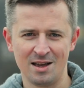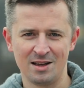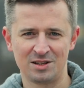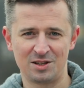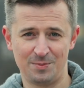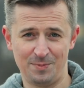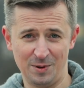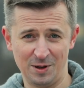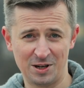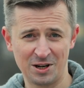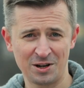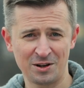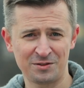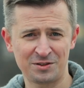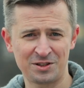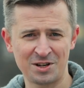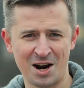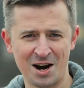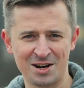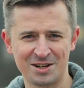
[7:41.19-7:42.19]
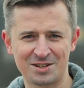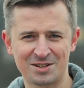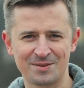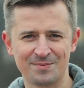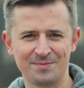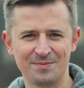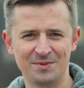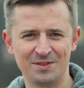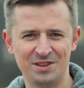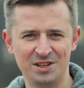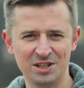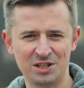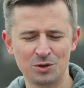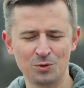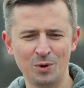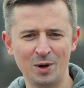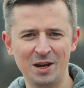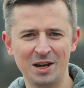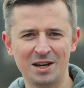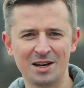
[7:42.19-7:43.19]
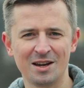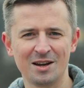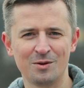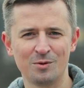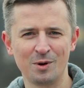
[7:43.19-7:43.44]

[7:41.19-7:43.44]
Speaking of stars, this week